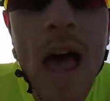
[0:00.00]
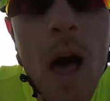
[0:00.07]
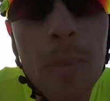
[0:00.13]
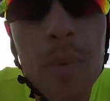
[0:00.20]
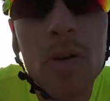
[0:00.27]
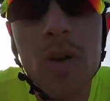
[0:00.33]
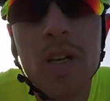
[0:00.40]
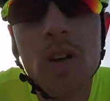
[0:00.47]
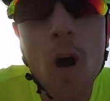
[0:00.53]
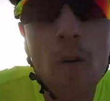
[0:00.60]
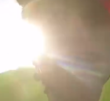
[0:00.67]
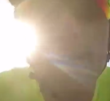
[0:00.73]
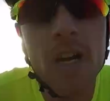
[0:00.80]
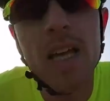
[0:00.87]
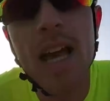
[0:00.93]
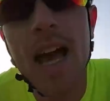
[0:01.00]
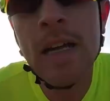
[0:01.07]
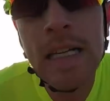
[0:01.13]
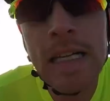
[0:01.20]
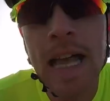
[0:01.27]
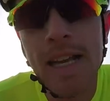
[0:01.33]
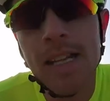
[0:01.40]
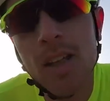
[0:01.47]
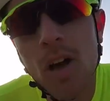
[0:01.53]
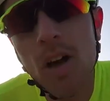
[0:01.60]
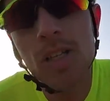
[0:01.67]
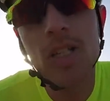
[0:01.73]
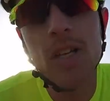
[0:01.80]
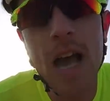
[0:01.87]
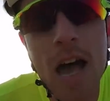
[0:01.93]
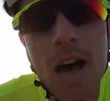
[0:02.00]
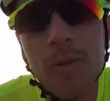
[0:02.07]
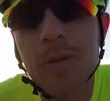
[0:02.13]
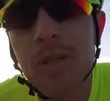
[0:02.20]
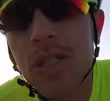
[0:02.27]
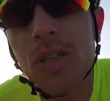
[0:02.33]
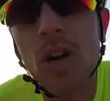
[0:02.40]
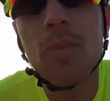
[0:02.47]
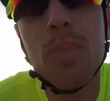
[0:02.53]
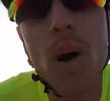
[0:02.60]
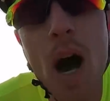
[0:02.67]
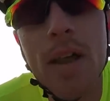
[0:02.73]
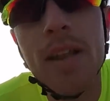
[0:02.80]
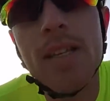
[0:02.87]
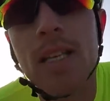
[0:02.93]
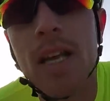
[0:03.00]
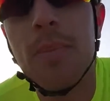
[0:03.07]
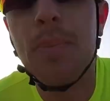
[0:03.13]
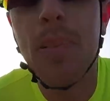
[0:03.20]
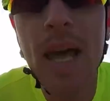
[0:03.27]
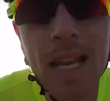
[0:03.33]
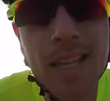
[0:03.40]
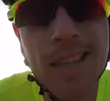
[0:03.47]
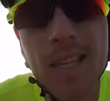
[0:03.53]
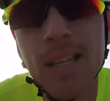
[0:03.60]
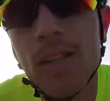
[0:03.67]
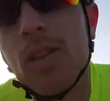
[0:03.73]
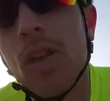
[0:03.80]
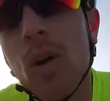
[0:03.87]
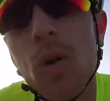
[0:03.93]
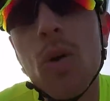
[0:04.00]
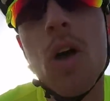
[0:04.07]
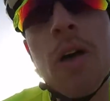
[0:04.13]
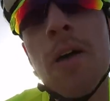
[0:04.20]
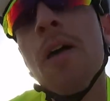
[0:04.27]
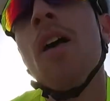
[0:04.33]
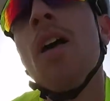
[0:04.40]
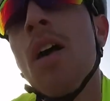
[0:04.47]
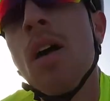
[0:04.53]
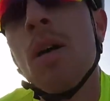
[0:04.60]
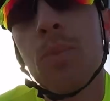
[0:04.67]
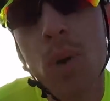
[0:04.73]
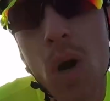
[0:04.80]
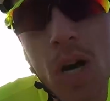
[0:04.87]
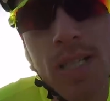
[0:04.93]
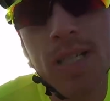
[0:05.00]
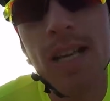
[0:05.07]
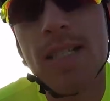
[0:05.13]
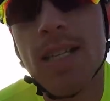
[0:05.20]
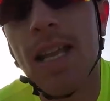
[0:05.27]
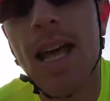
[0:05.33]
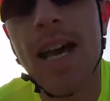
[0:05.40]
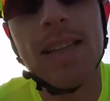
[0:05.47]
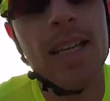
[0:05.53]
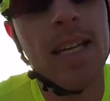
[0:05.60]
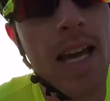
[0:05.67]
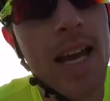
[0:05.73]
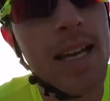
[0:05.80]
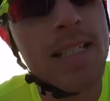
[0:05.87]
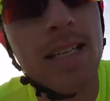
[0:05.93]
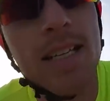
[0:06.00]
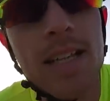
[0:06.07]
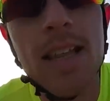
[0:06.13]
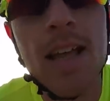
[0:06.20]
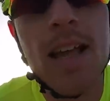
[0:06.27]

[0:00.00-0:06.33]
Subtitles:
help your recovery and it also helps your body's ability to process the lactic acid